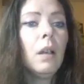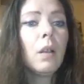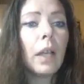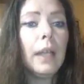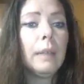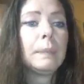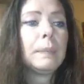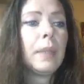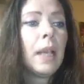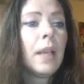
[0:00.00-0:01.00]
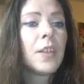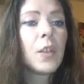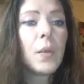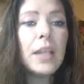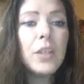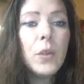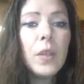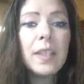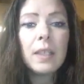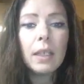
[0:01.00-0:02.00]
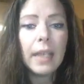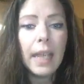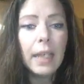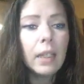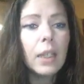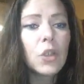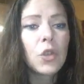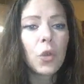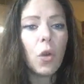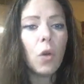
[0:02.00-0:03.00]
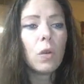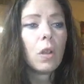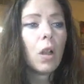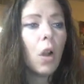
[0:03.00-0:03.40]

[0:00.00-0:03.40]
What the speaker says: Okay, so they do this to gain control